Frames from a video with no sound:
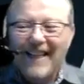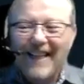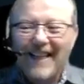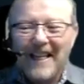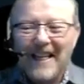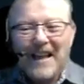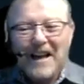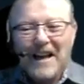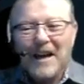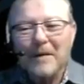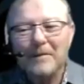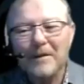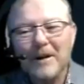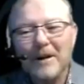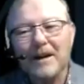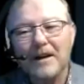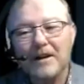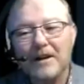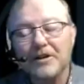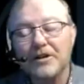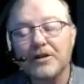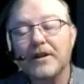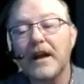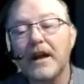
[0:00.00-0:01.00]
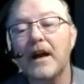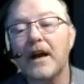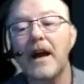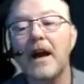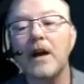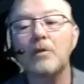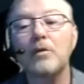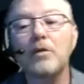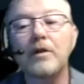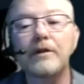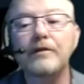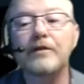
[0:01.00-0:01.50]
I'm not going to do that. I
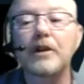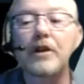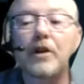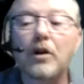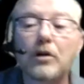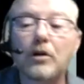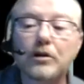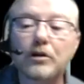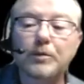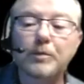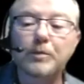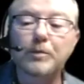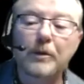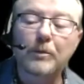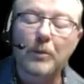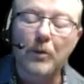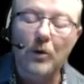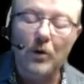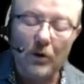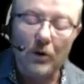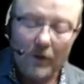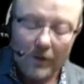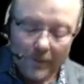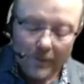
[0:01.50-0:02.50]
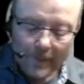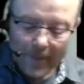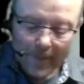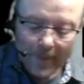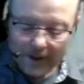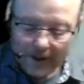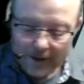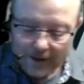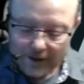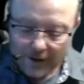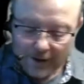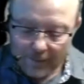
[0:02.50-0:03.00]
won't even coach people.
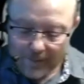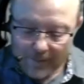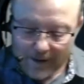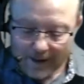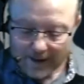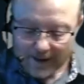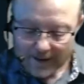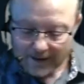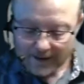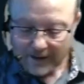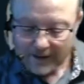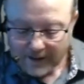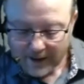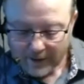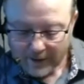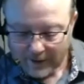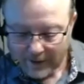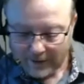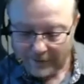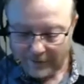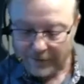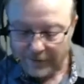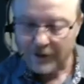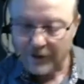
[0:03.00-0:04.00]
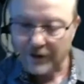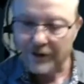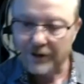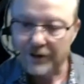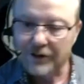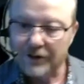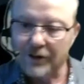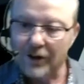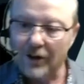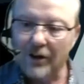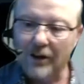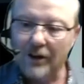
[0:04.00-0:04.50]
Back in the day when I first
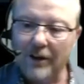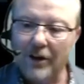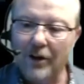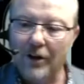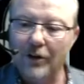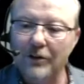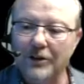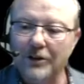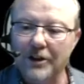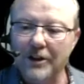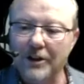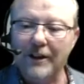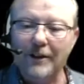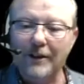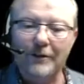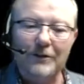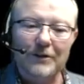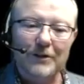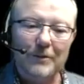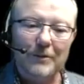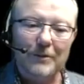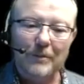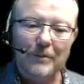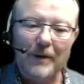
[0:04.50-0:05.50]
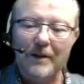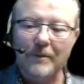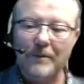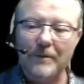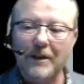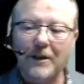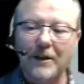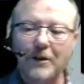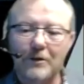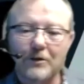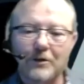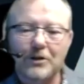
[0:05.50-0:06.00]
started coaching and I was a baby
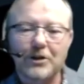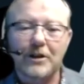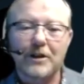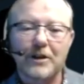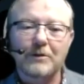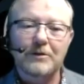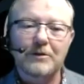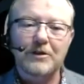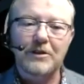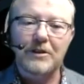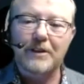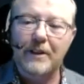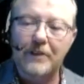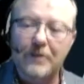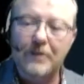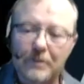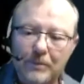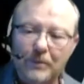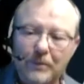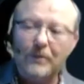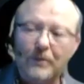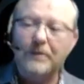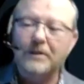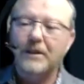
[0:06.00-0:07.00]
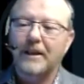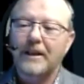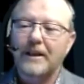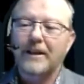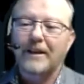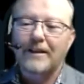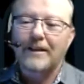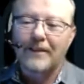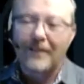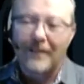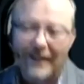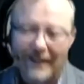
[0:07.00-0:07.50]
coach and I was desperate to get
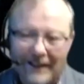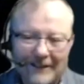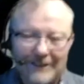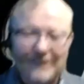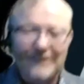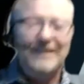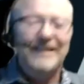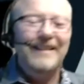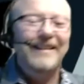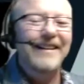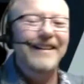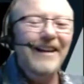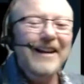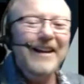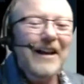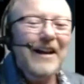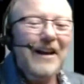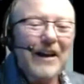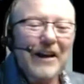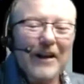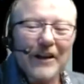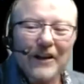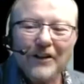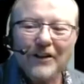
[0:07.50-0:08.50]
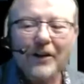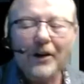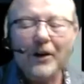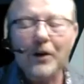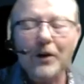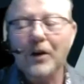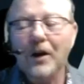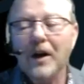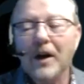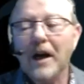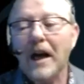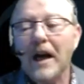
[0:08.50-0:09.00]
clients, and,
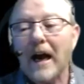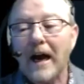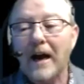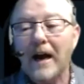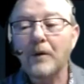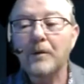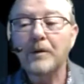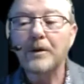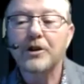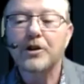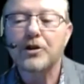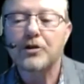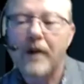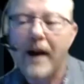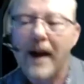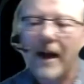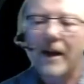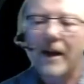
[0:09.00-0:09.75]
I would drag